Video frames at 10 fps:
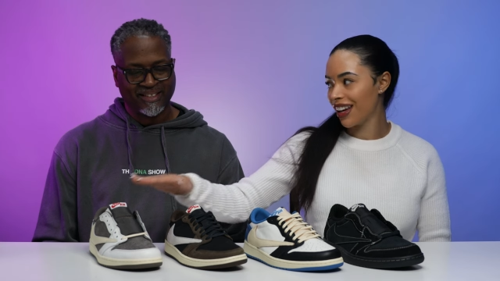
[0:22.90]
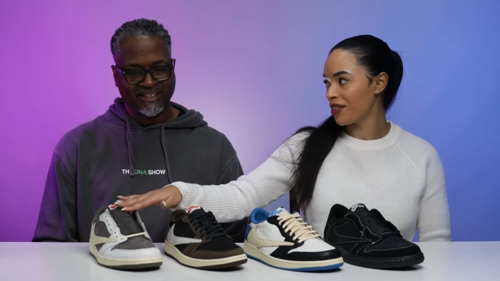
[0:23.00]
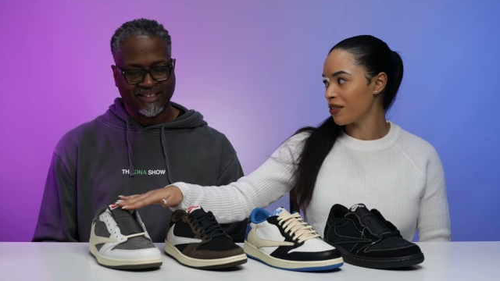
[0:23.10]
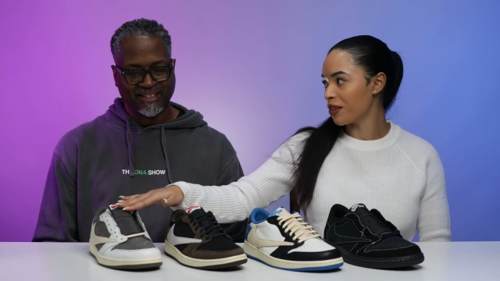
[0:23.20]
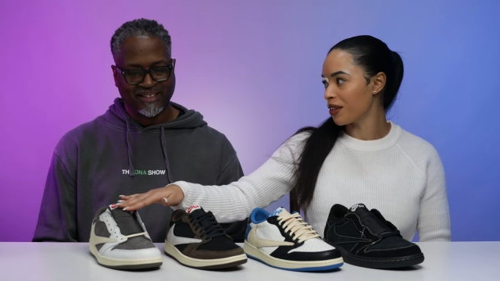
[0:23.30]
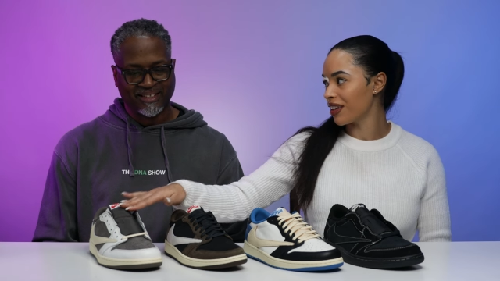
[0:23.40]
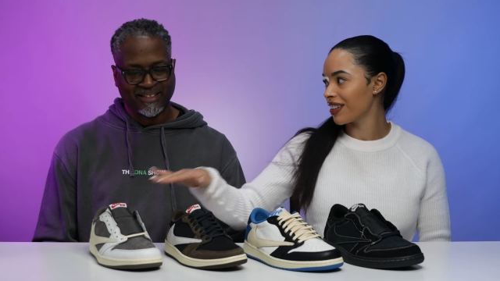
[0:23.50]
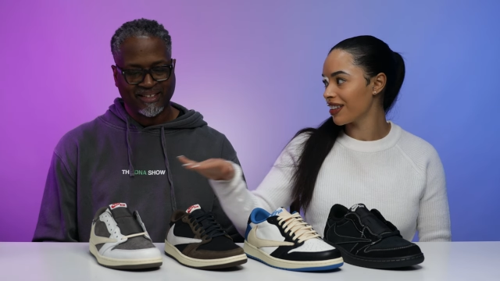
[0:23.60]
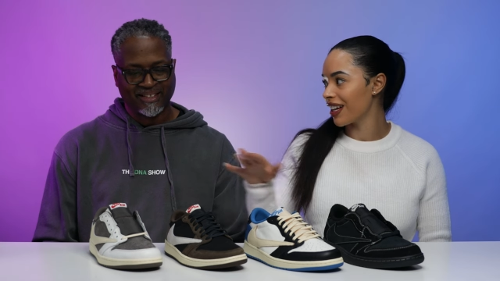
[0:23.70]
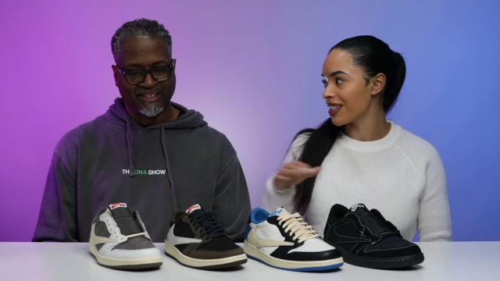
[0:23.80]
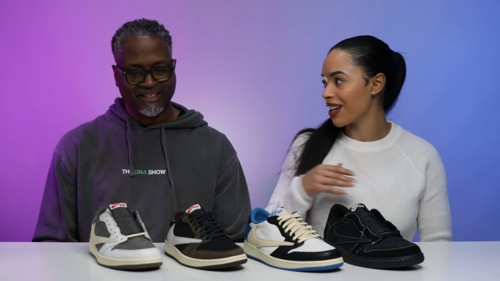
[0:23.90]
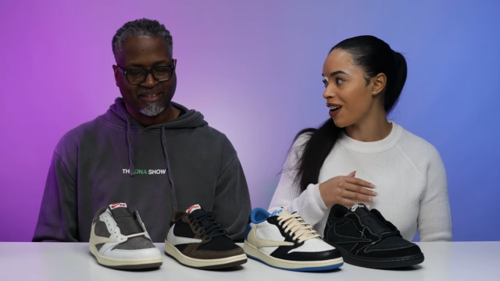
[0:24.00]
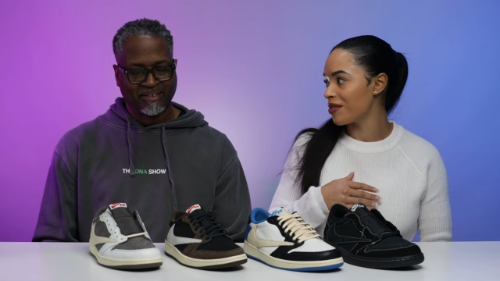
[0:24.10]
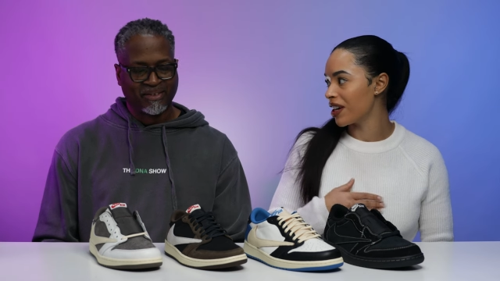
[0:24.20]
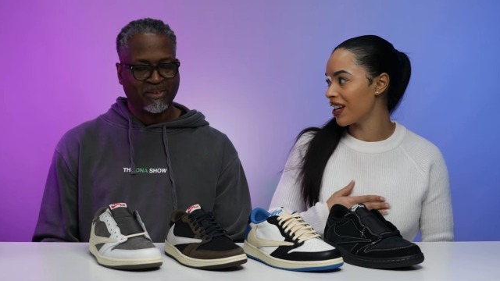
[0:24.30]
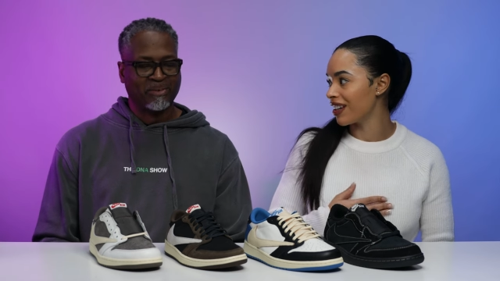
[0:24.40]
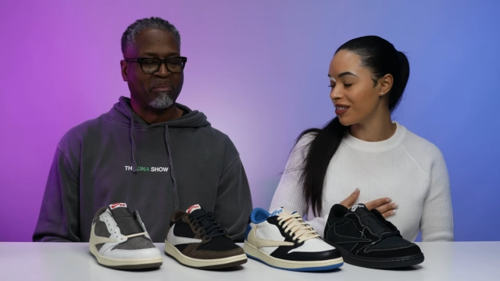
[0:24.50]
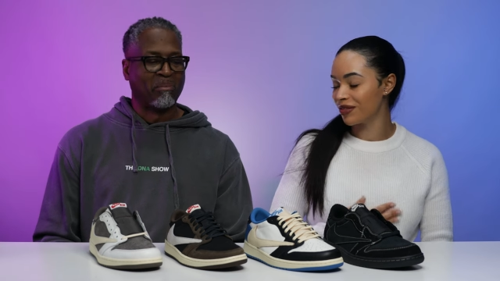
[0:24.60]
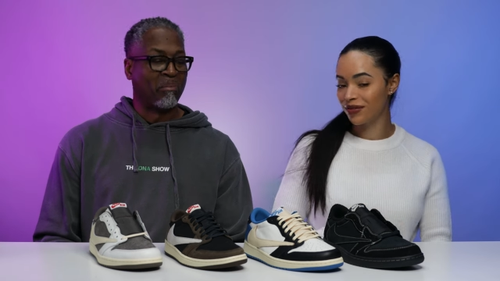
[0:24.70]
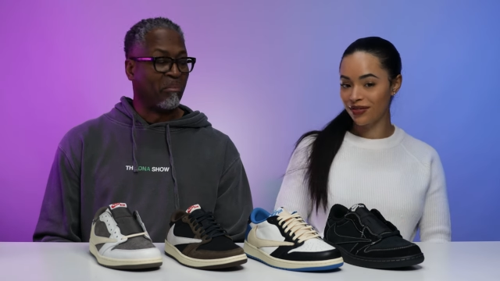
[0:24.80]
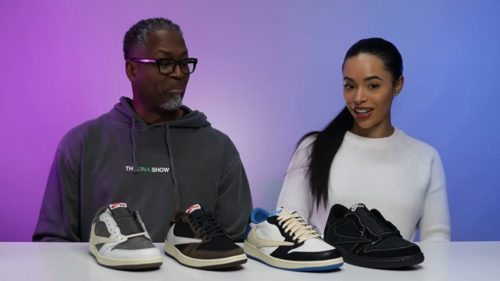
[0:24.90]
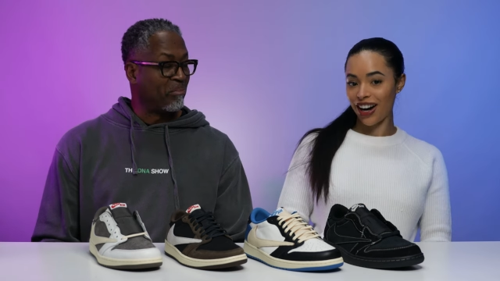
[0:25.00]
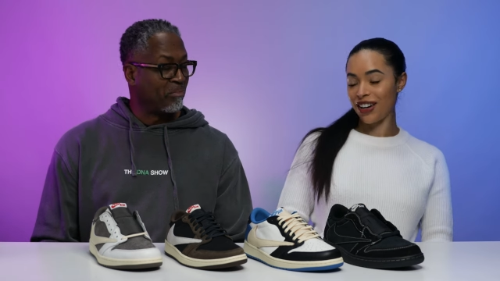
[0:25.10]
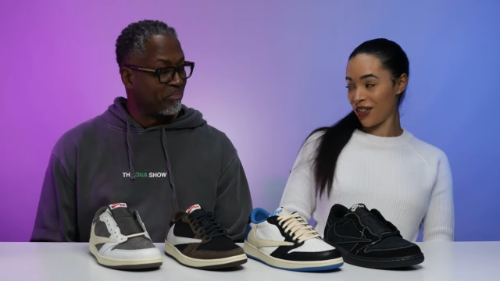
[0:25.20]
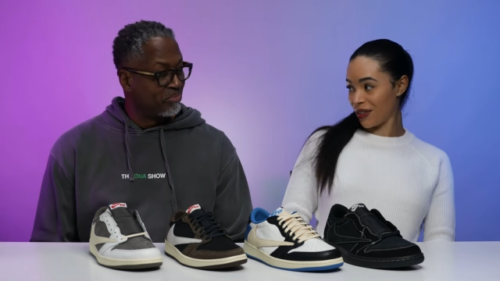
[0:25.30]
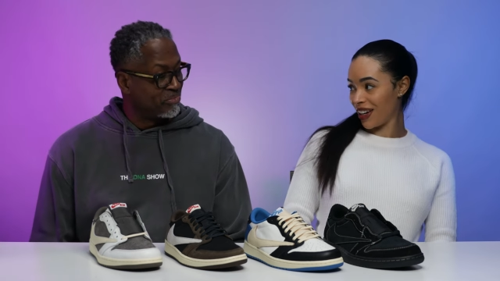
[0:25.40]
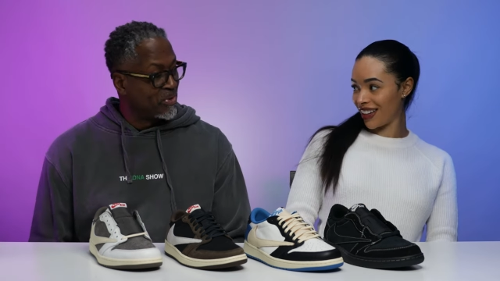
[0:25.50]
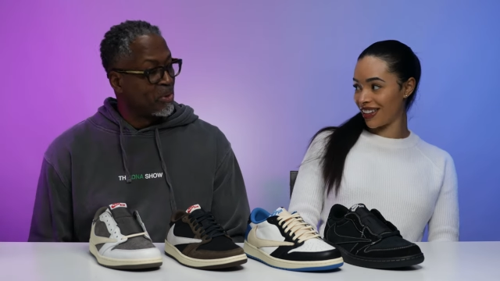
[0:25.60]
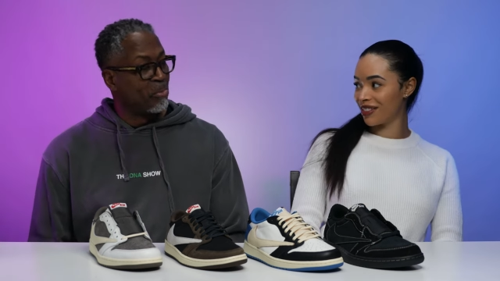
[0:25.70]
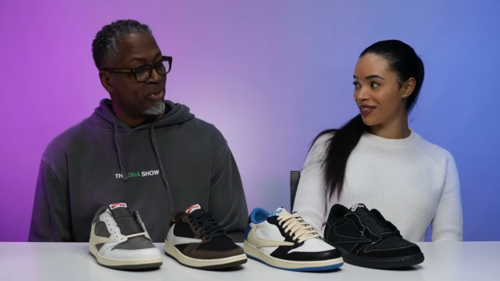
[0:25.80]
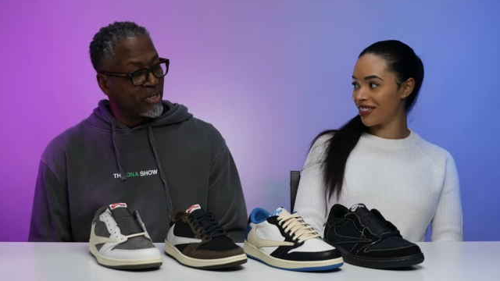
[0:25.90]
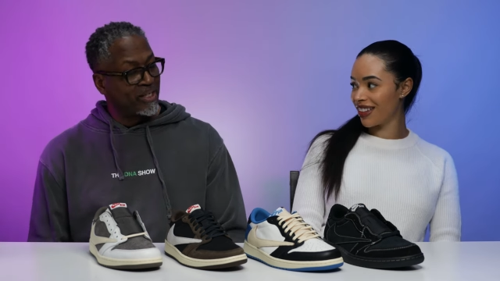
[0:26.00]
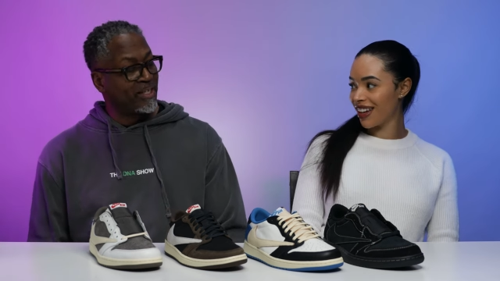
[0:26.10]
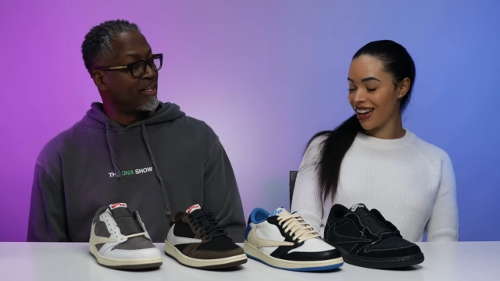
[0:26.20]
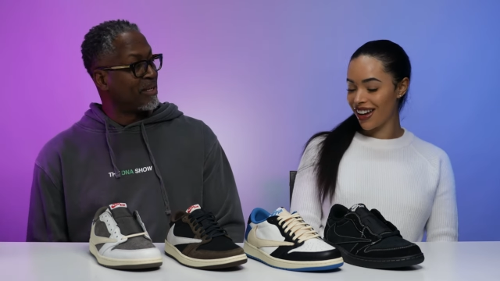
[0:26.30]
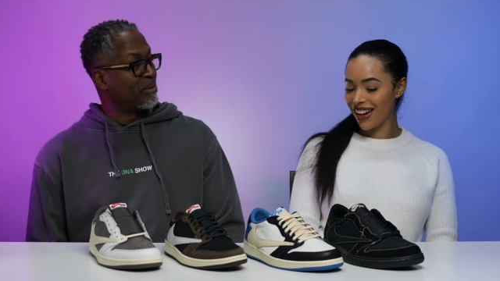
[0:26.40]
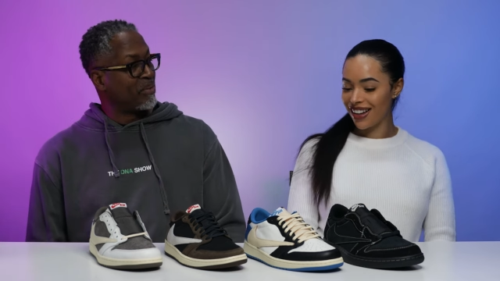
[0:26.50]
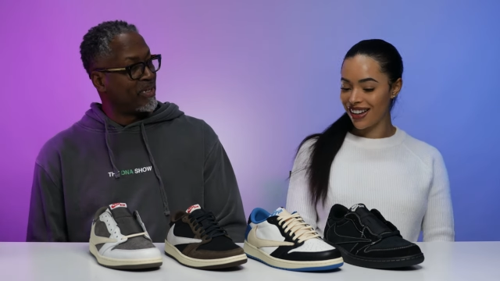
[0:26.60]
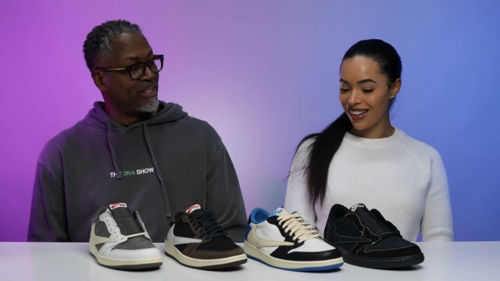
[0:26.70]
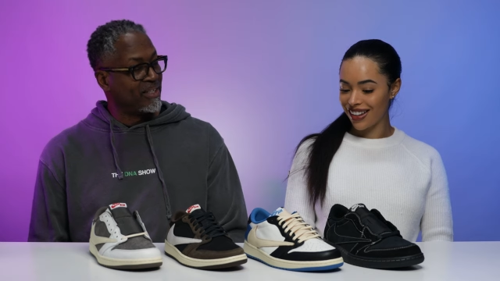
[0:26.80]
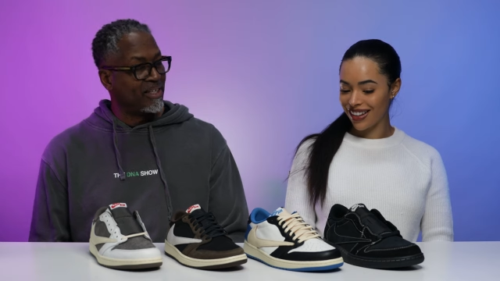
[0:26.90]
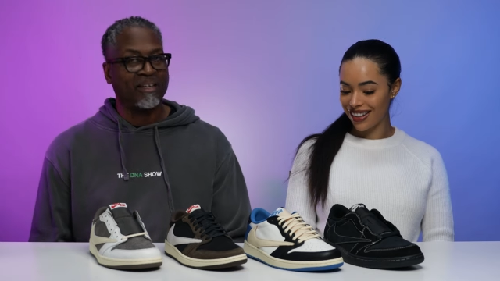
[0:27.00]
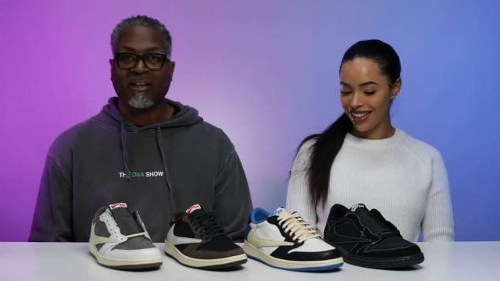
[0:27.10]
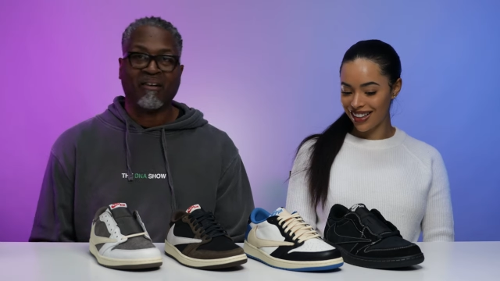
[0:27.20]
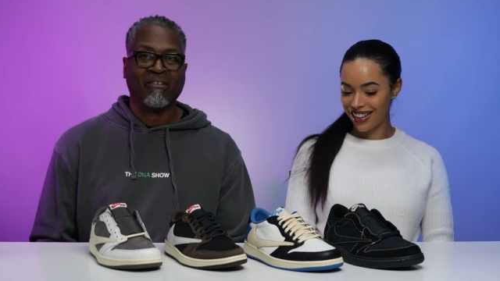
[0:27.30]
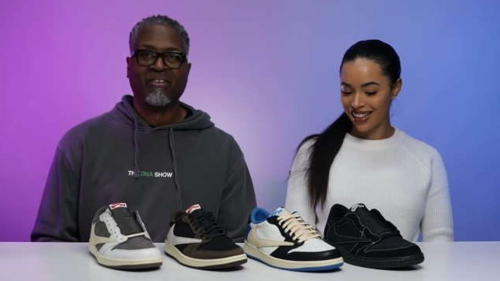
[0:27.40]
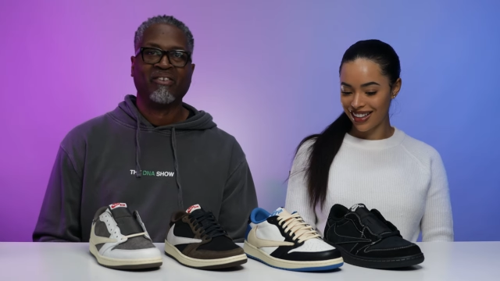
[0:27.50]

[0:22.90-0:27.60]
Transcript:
Speaker 1: And four. That's how I'm ranking them. Mm. How are mm. you ranking them?
Speaker 2: Pretty good. Pretty good. No.